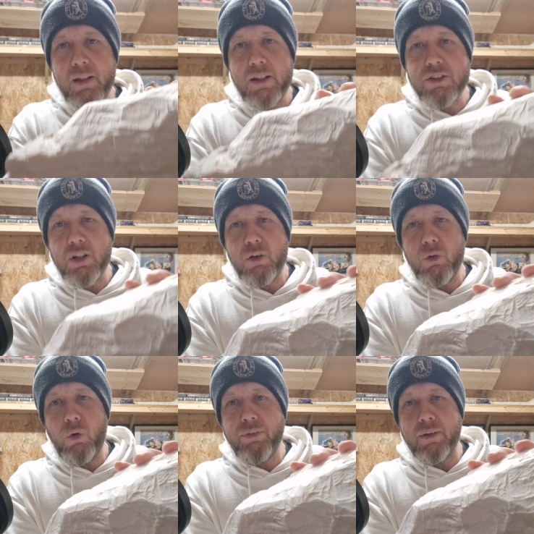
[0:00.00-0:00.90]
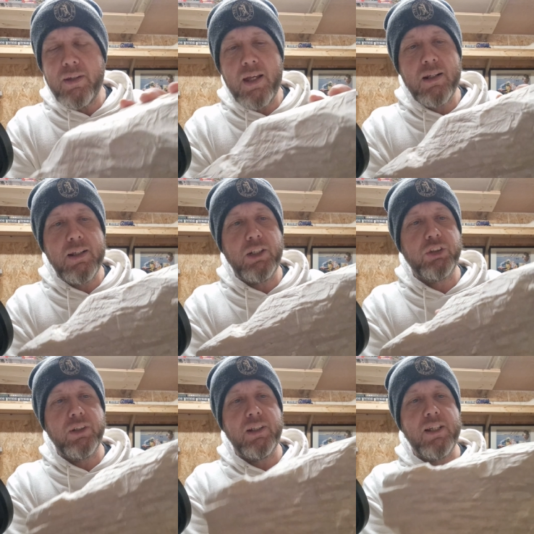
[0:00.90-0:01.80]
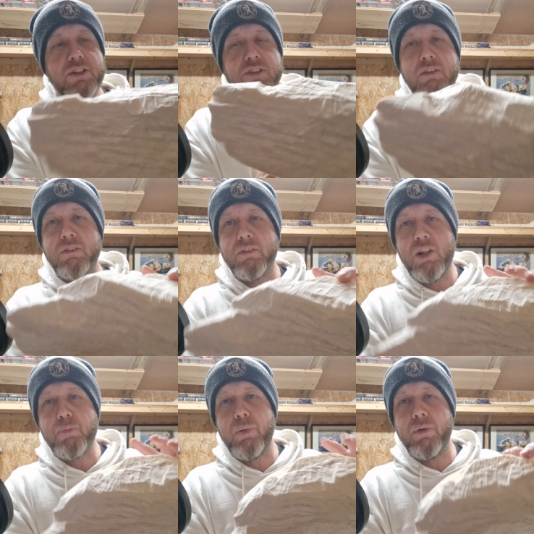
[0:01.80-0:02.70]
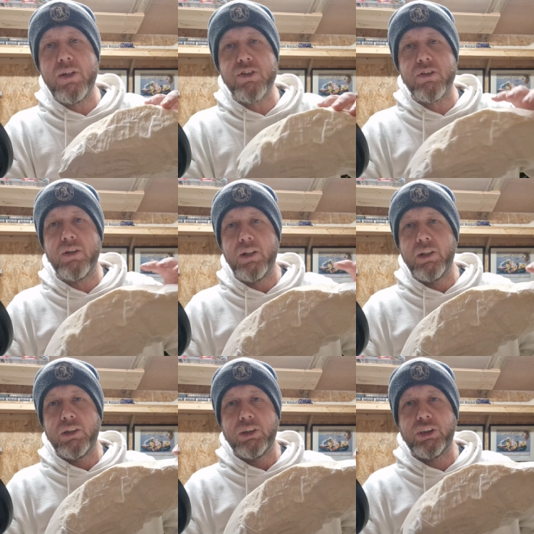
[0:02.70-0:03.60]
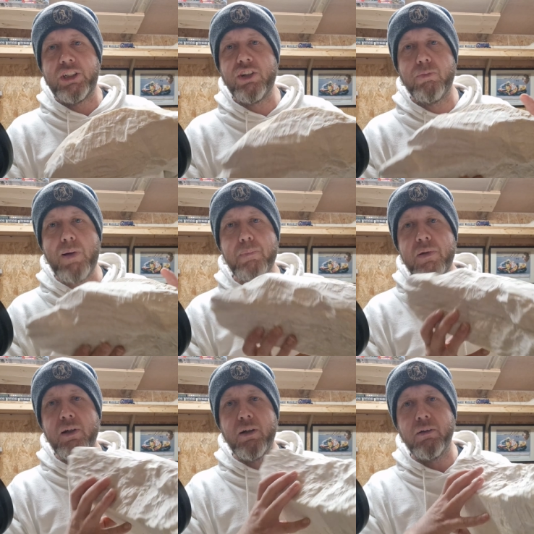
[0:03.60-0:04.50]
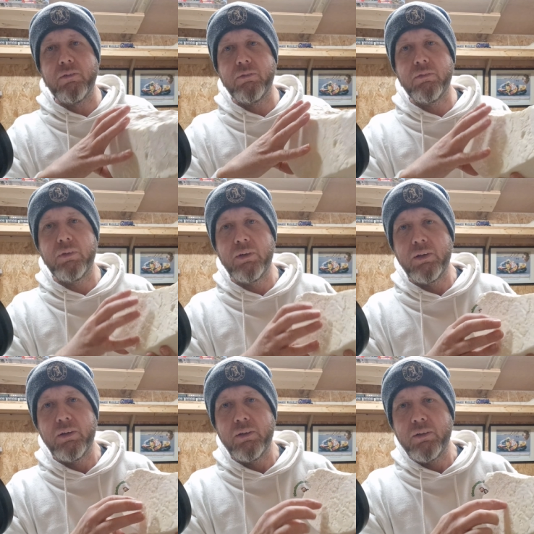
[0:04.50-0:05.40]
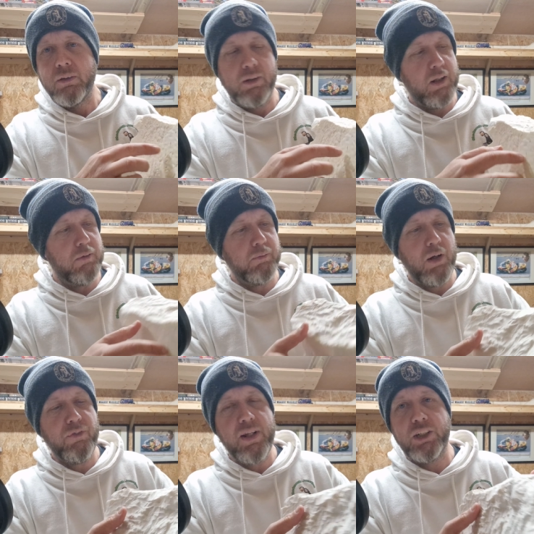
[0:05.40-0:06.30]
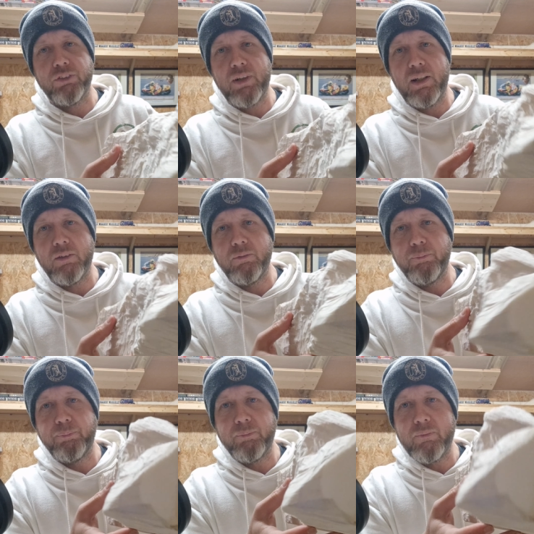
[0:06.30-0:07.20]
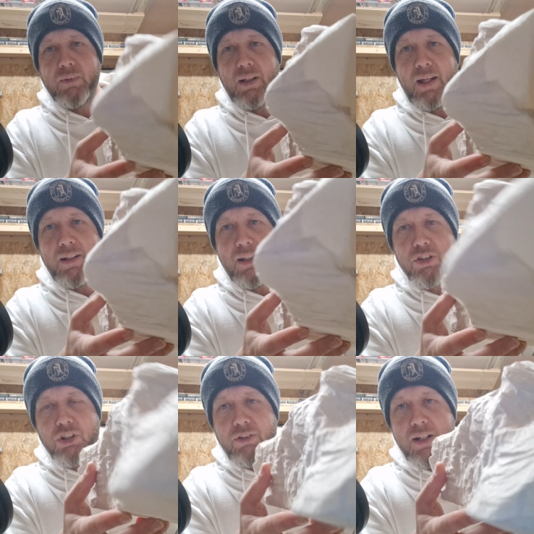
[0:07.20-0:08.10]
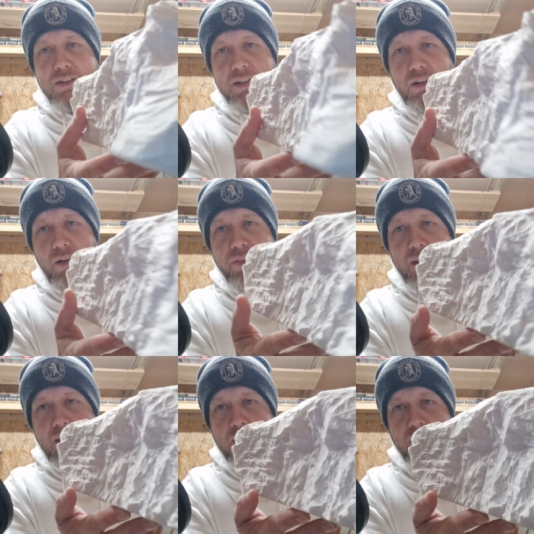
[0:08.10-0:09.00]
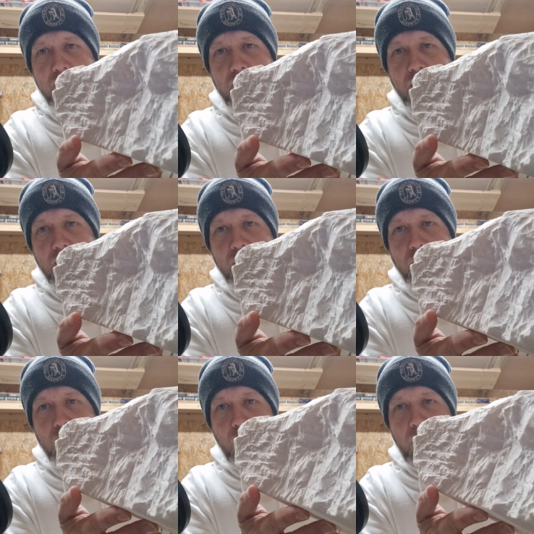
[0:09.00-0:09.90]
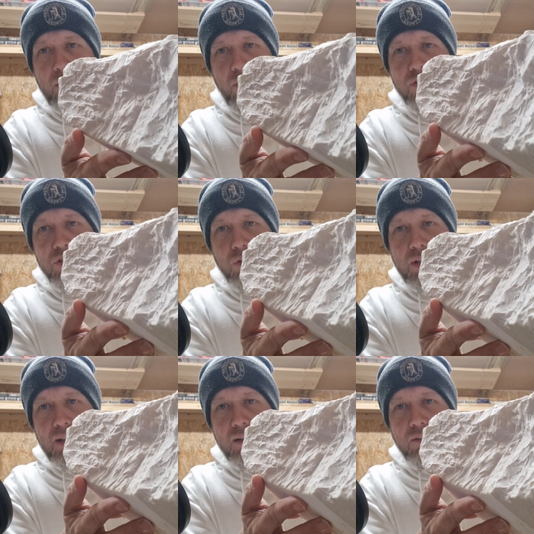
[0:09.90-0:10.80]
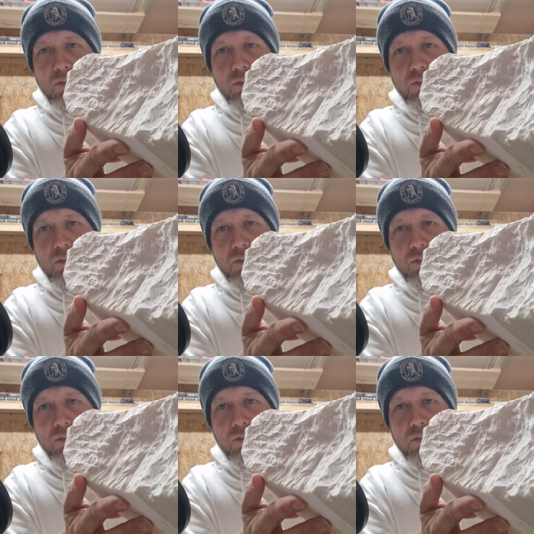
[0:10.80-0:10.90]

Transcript: and so all I've done then literally is is put this sheet of papier um, over the edge of that, and it's created, I think, quite a nice looking